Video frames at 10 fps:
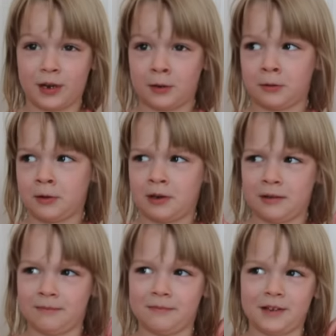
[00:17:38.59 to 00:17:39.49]

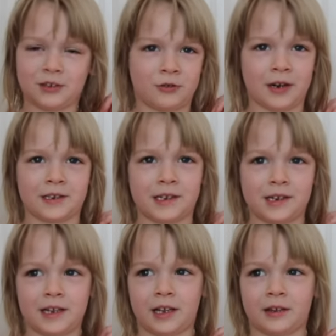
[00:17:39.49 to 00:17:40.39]
Um, it's crazy
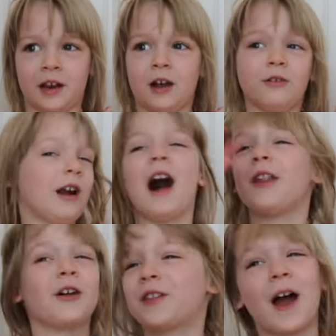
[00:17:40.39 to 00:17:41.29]
because
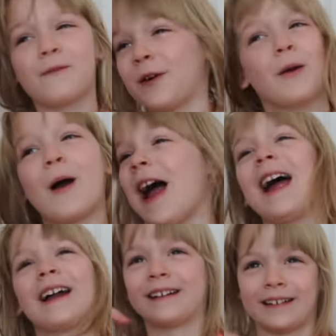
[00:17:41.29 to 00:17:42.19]
Ronald's
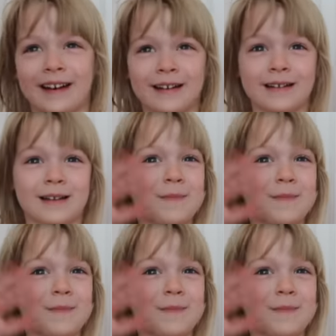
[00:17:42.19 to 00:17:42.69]
everywhere.